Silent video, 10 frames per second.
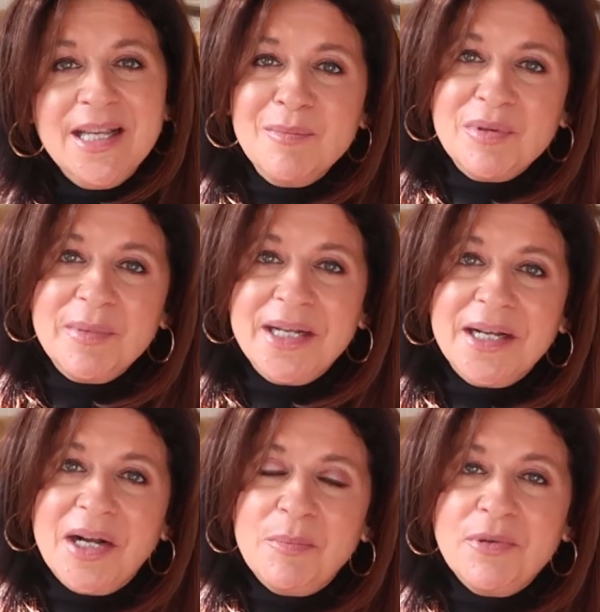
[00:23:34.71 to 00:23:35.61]
implement a
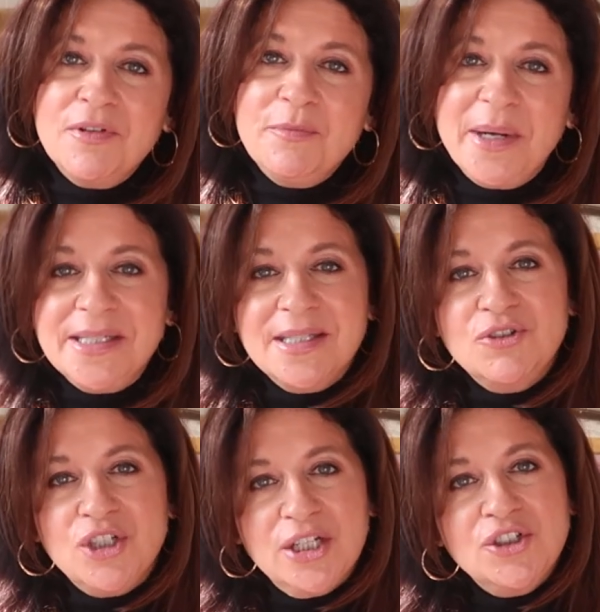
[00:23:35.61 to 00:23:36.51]
couple of my
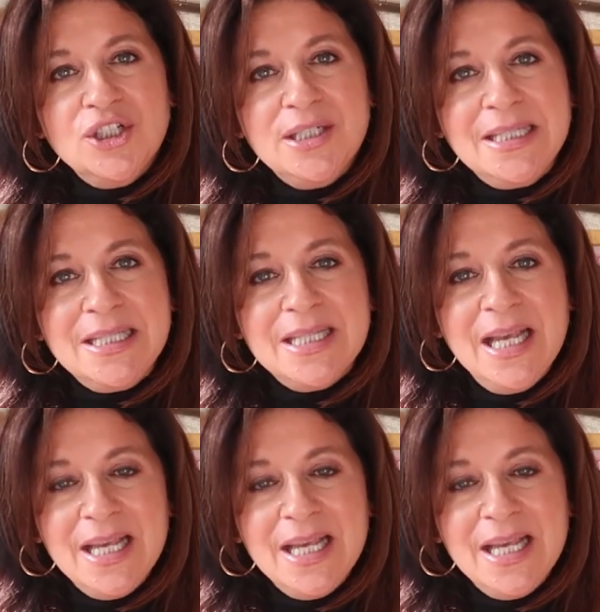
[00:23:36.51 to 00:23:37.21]
suggestions.